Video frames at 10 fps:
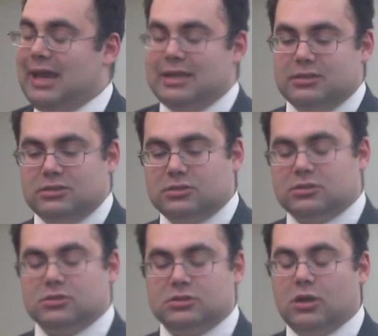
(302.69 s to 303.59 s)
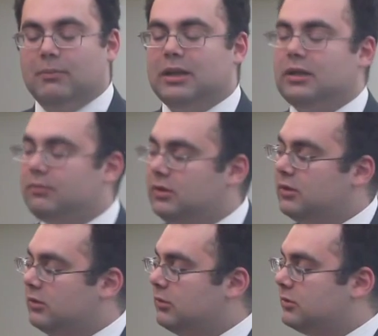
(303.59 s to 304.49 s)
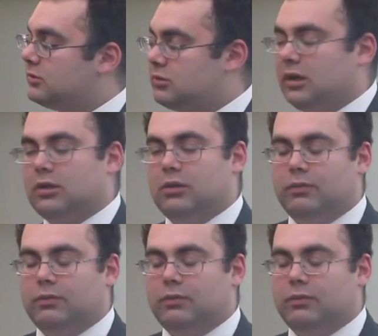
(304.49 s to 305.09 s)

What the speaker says: as so many of you struggle